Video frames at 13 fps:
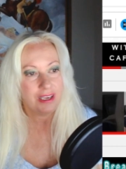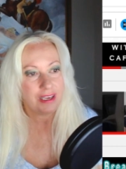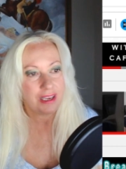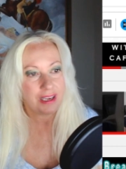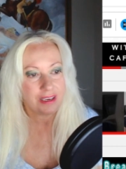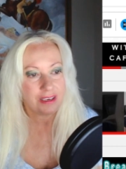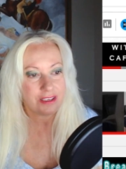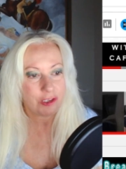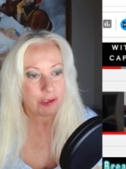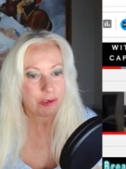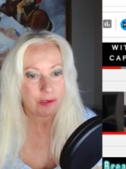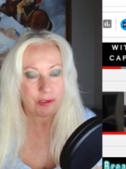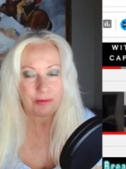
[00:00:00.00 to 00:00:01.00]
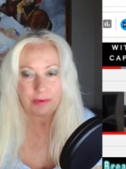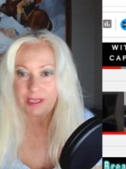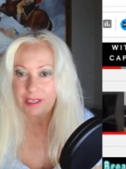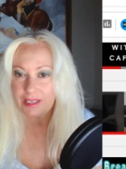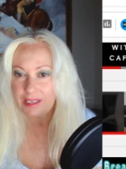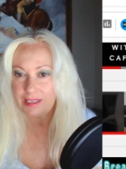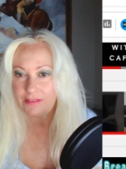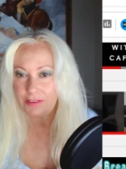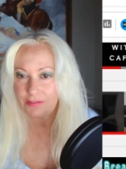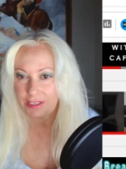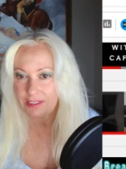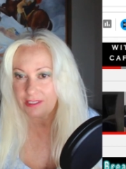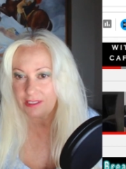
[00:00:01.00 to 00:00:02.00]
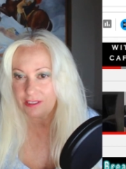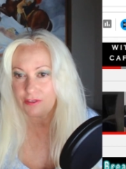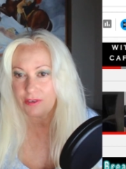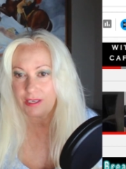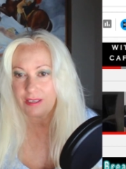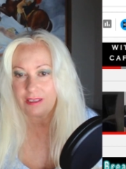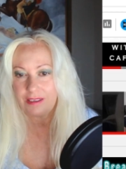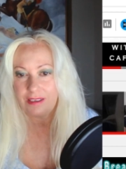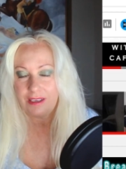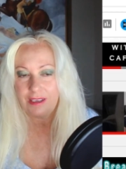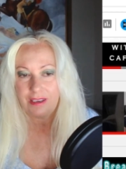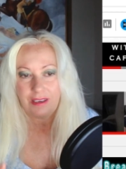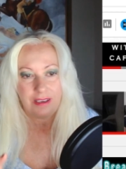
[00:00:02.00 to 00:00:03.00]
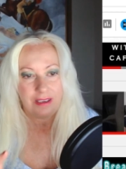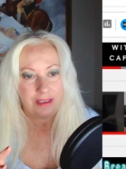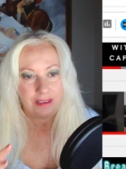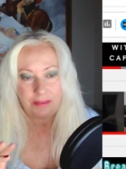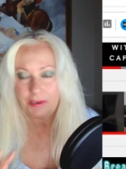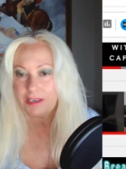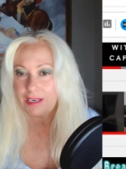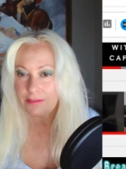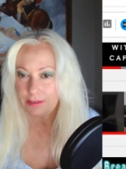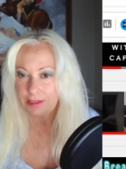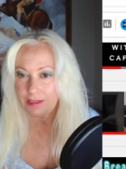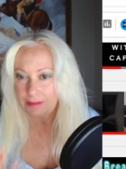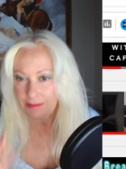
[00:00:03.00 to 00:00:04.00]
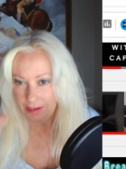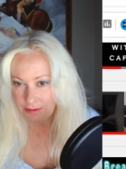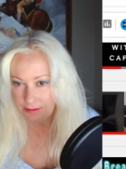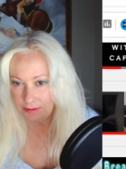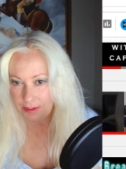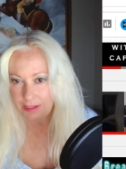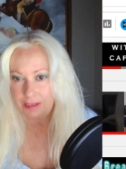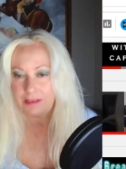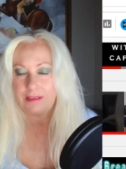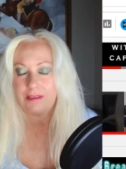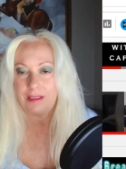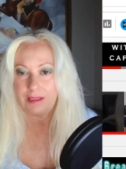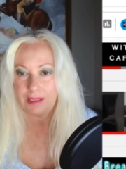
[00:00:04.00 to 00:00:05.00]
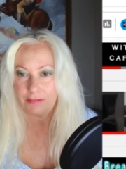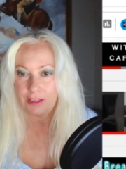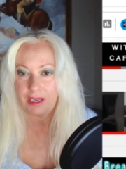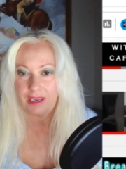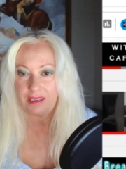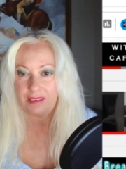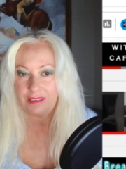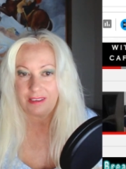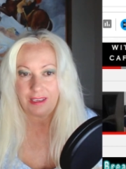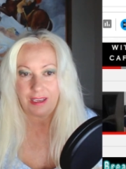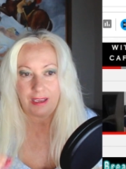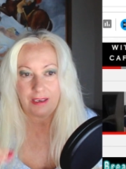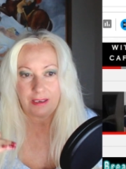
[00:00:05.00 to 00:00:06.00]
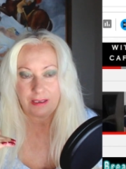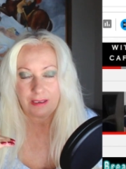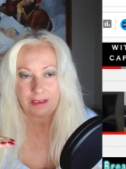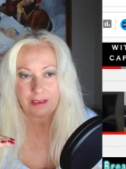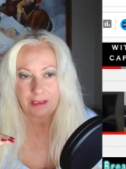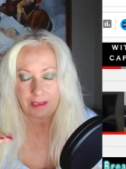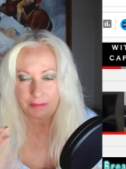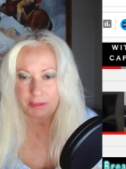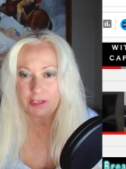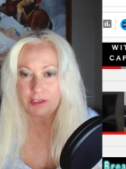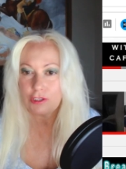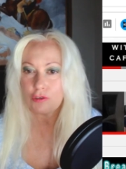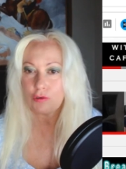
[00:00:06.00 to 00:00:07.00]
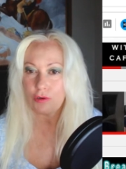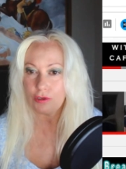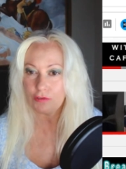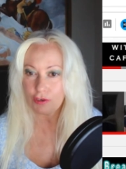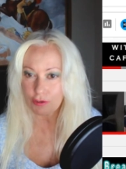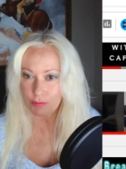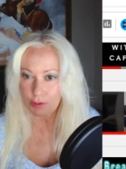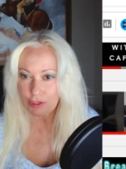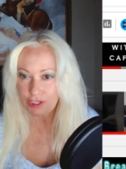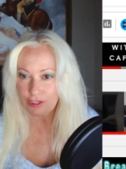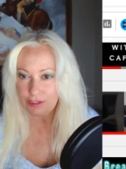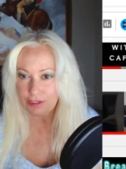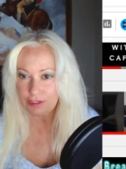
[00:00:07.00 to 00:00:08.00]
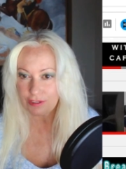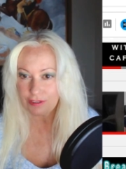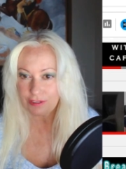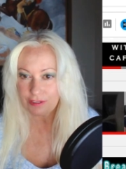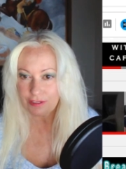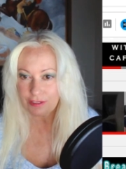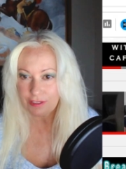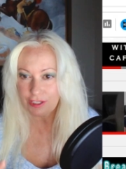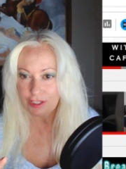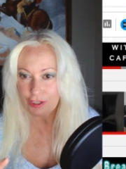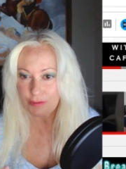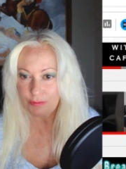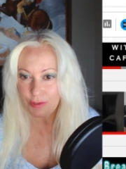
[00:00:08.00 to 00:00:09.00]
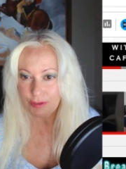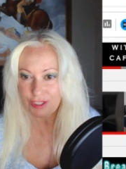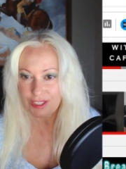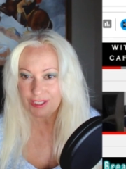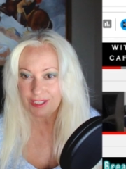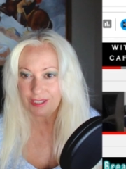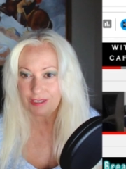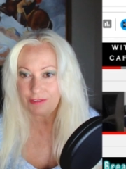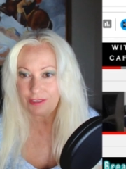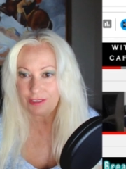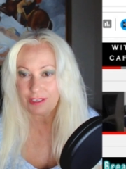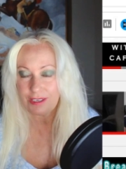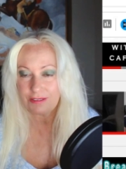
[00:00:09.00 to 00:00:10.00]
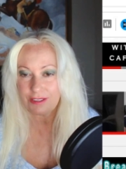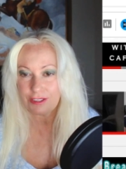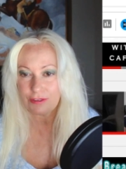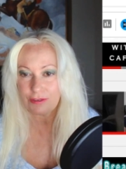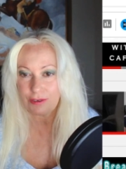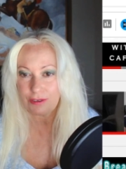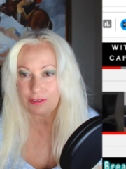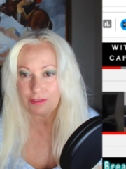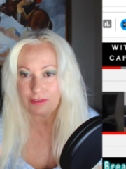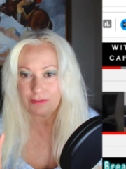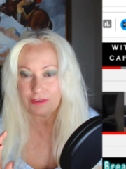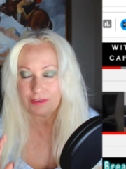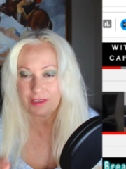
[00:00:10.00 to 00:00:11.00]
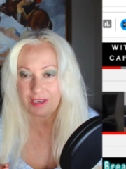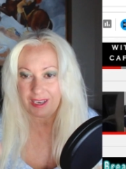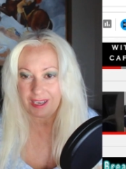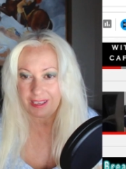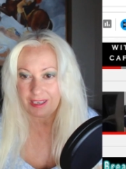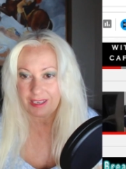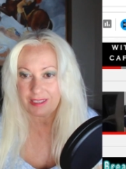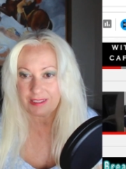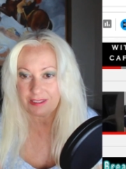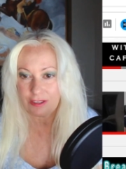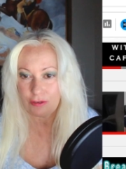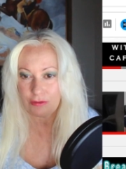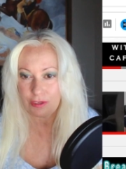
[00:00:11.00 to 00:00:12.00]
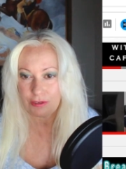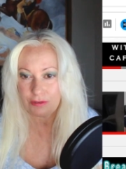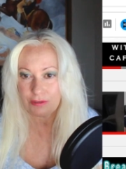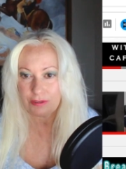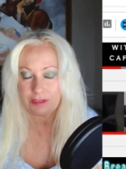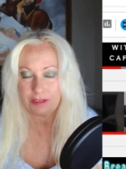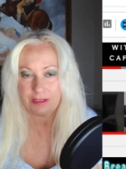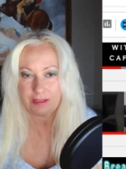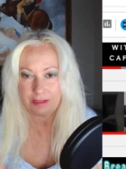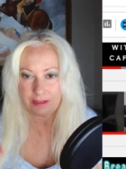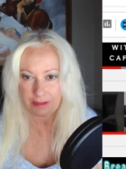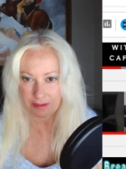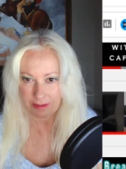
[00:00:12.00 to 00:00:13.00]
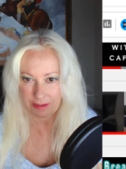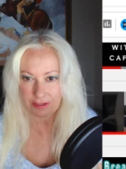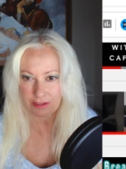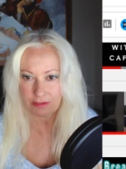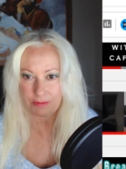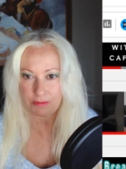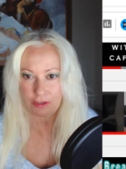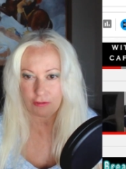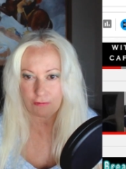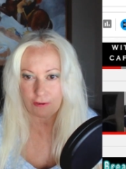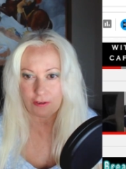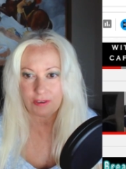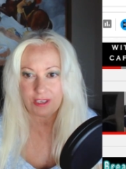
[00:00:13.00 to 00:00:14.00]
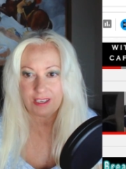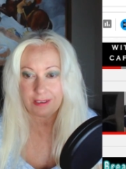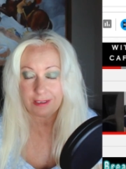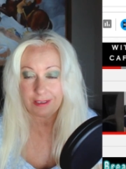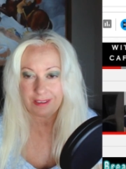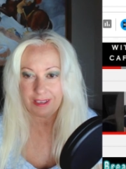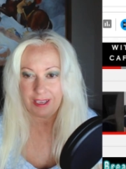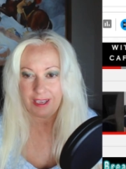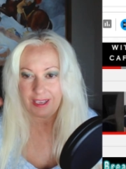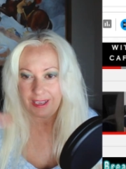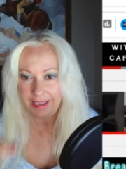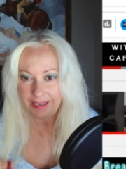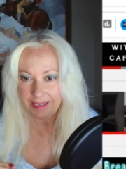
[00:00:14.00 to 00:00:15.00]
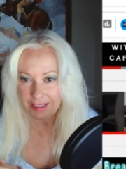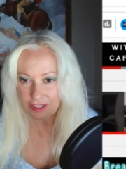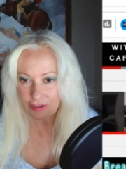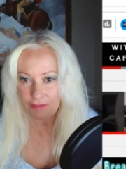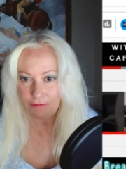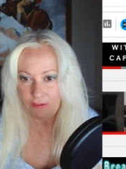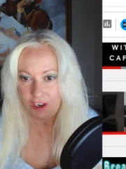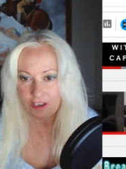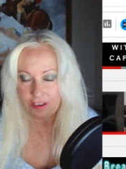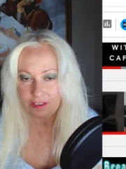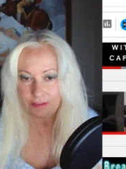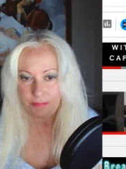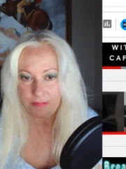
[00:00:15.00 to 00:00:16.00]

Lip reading: And to do any kind of investing and trading, you better have a really level head and be in control of your emotions, because your emotions, if you don't have control over the high highs and low lows, extreme euphoria and extreme fear,